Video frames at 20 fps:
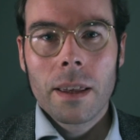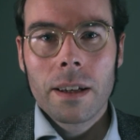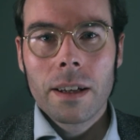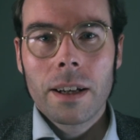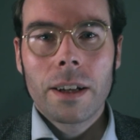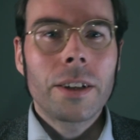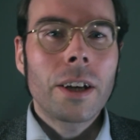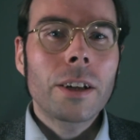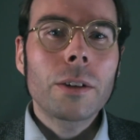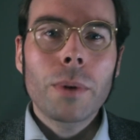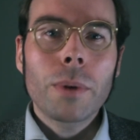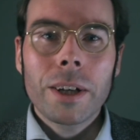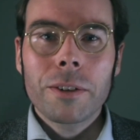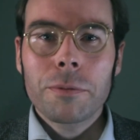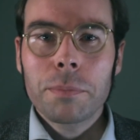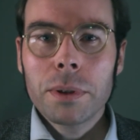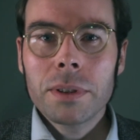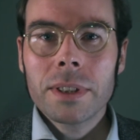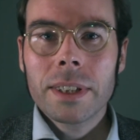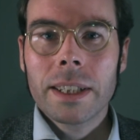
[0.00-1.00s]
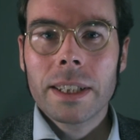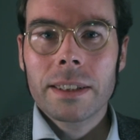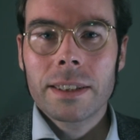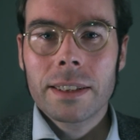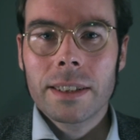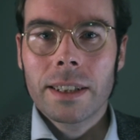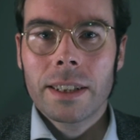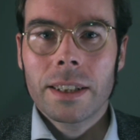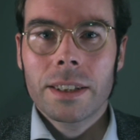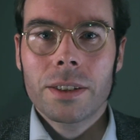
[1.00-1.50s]
Another way of putting it
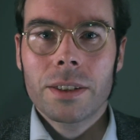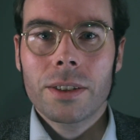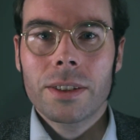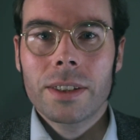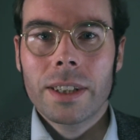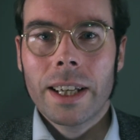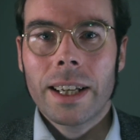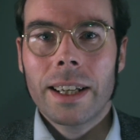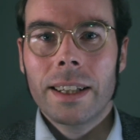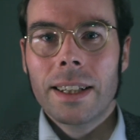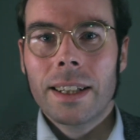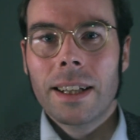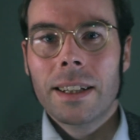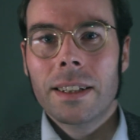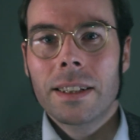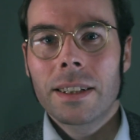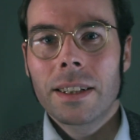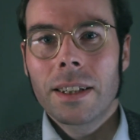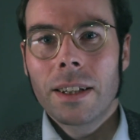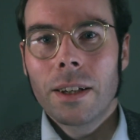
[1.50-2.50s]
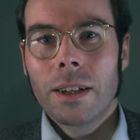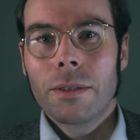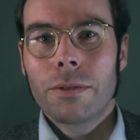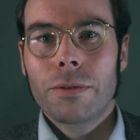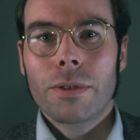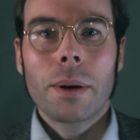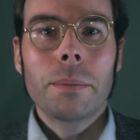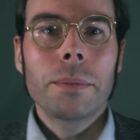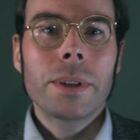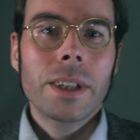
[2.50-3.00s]
is to say that
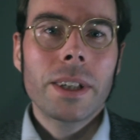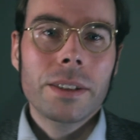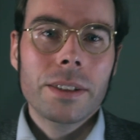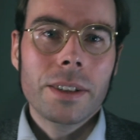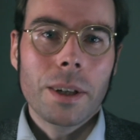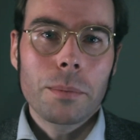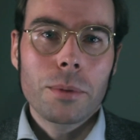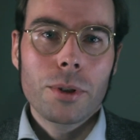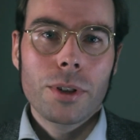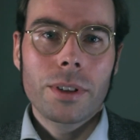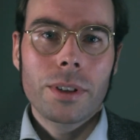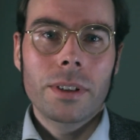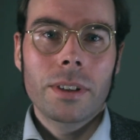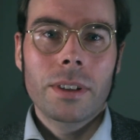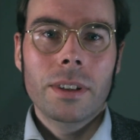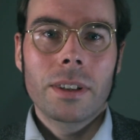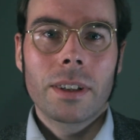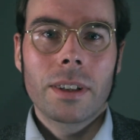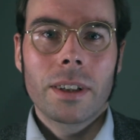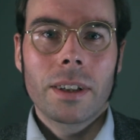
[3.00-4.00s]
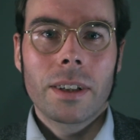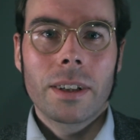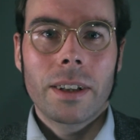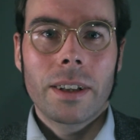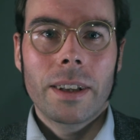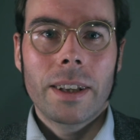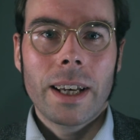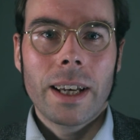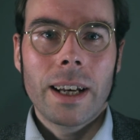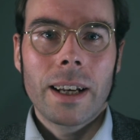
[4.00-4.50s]
from the assumption
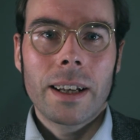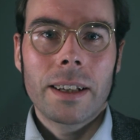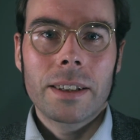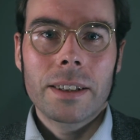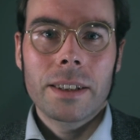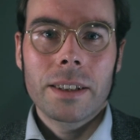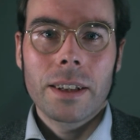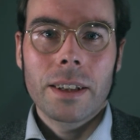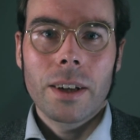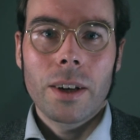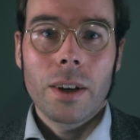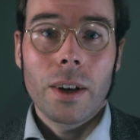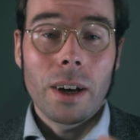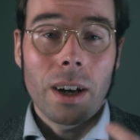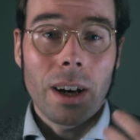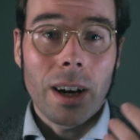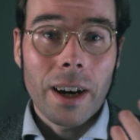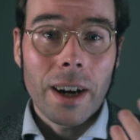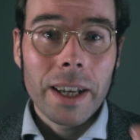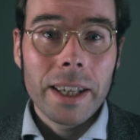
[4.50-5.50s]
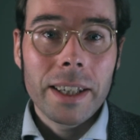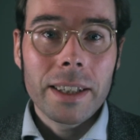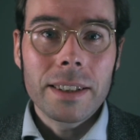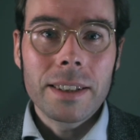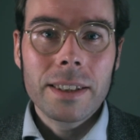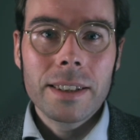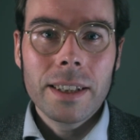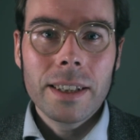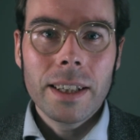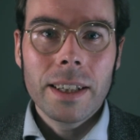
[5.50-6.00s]
that I can
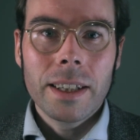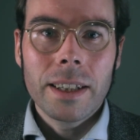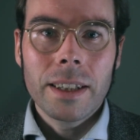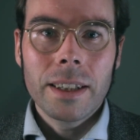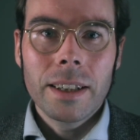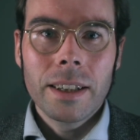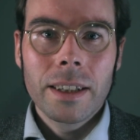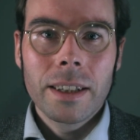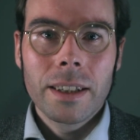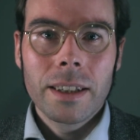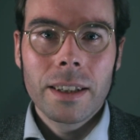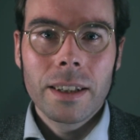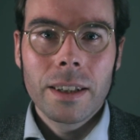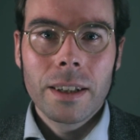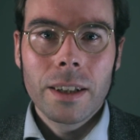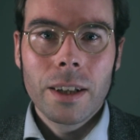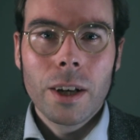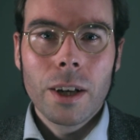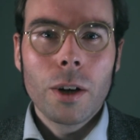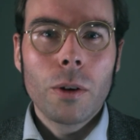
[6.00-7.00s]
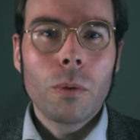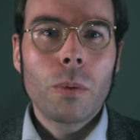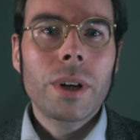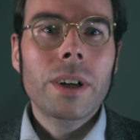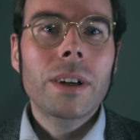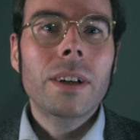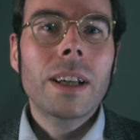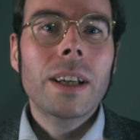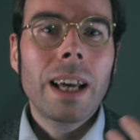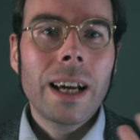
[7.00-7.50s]
see, we're
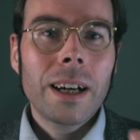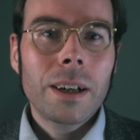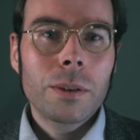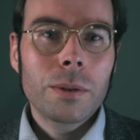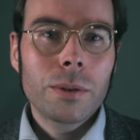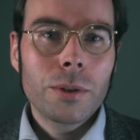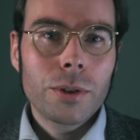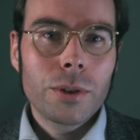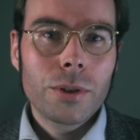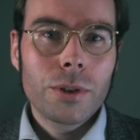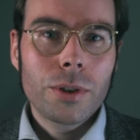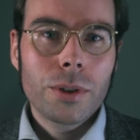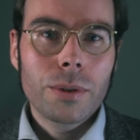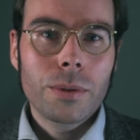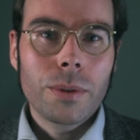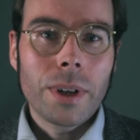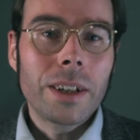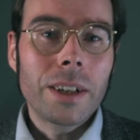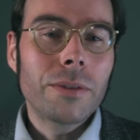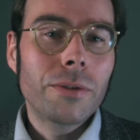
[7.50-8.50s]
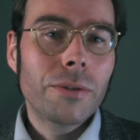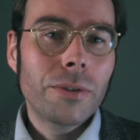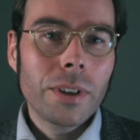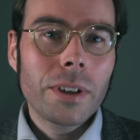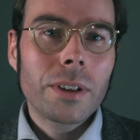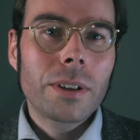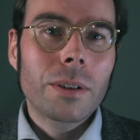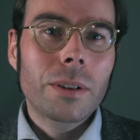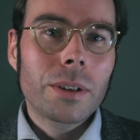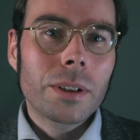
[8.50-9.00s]
allowed to
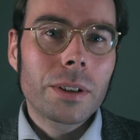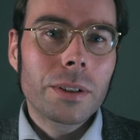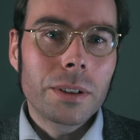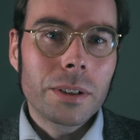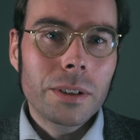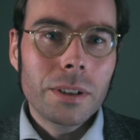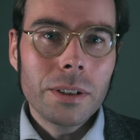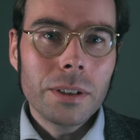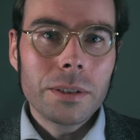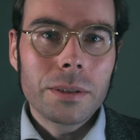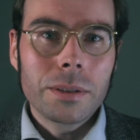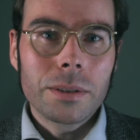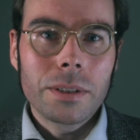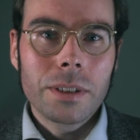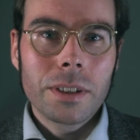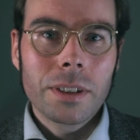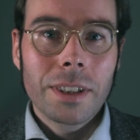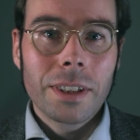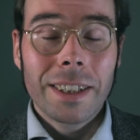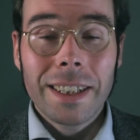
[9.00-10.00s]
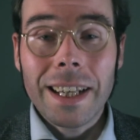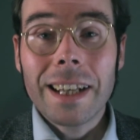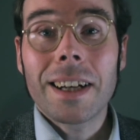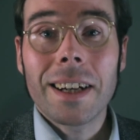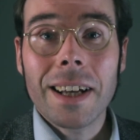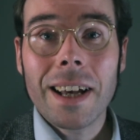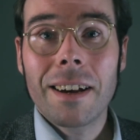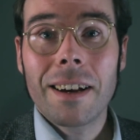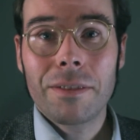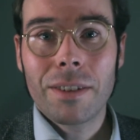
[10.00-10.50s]
infer or conclude that I
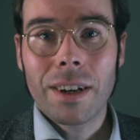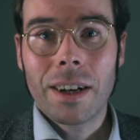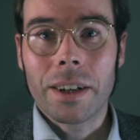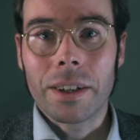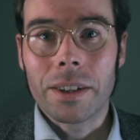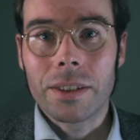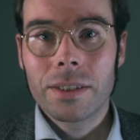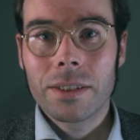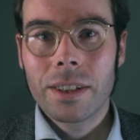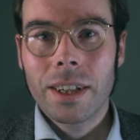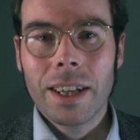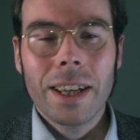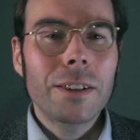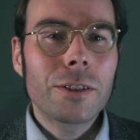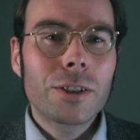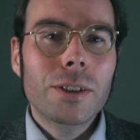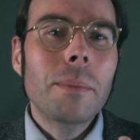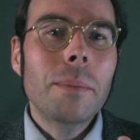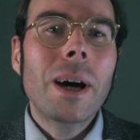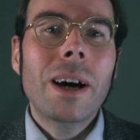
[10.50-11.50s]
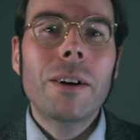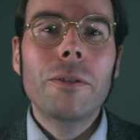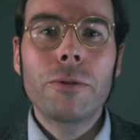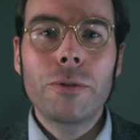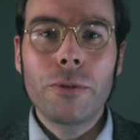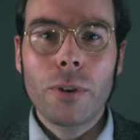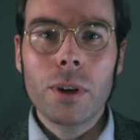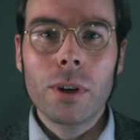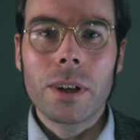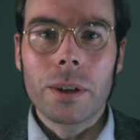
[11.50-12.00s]
have eyes. It somehow
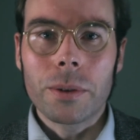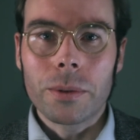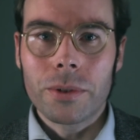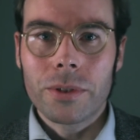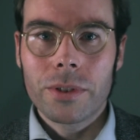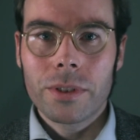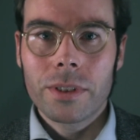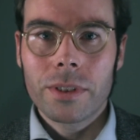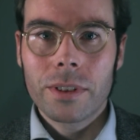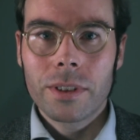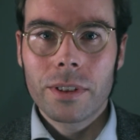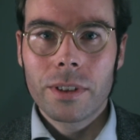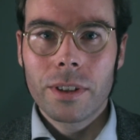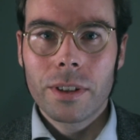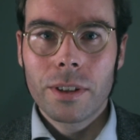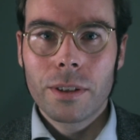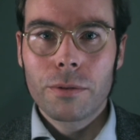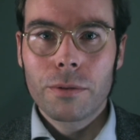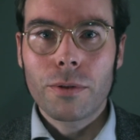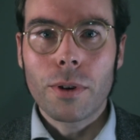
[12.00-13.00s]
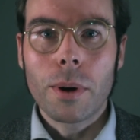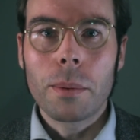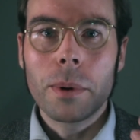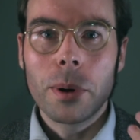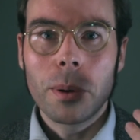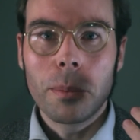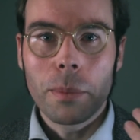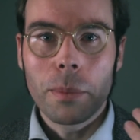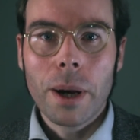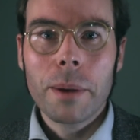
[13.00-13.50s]
follows
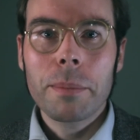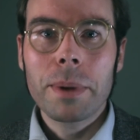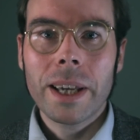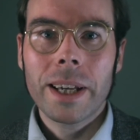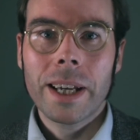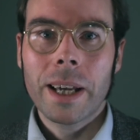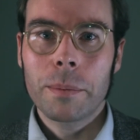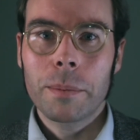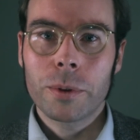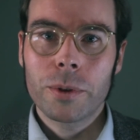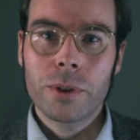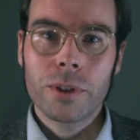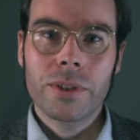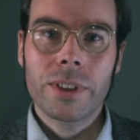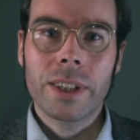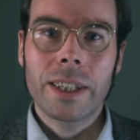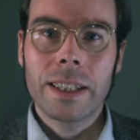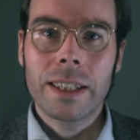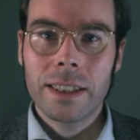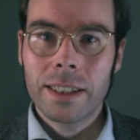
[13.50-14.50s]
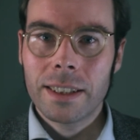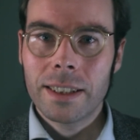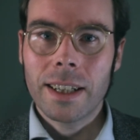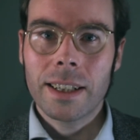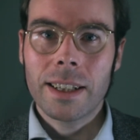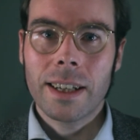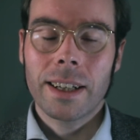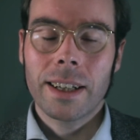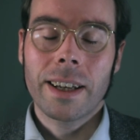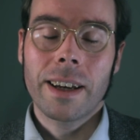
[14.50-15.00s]
from my being able to see that
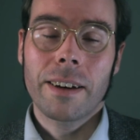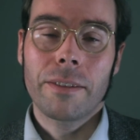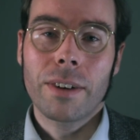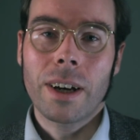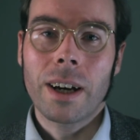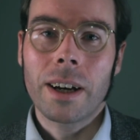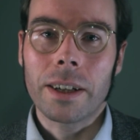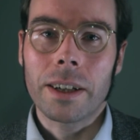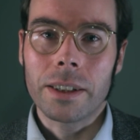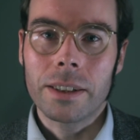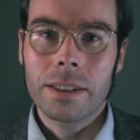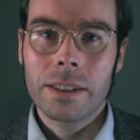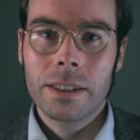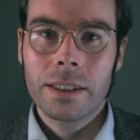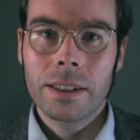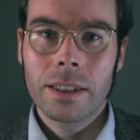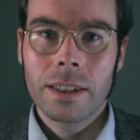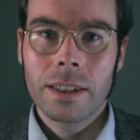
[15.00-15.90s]
I have eyes.